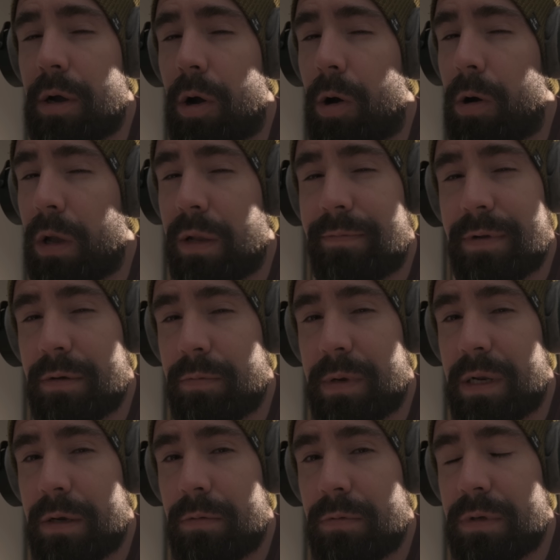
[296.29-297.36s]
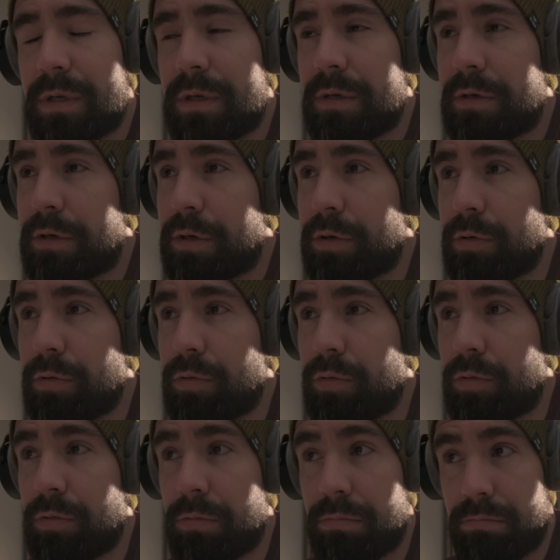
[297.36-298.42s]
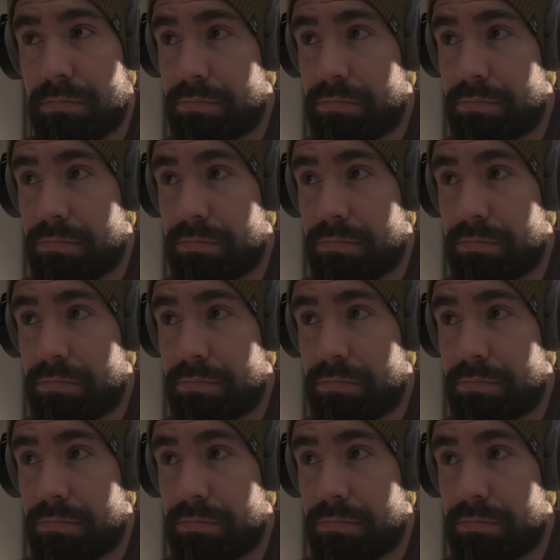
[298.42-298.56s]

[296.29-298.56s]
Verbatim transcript: all of its resources to